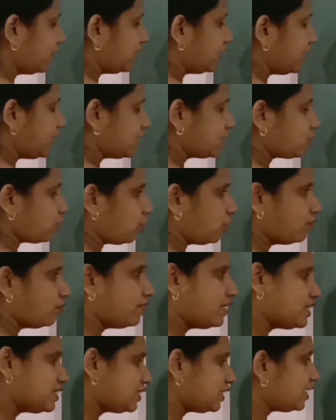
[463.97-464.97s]
is
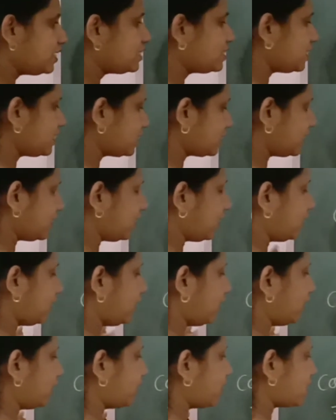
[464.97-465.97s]
always 360
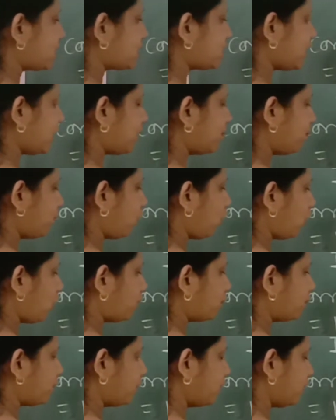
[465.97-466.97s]
degree. The sum
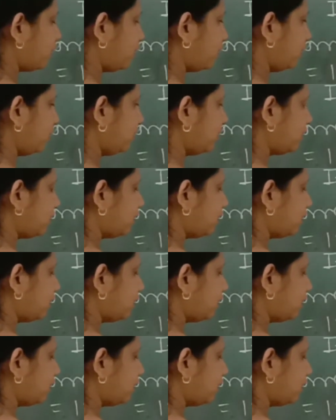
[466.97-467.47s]
of the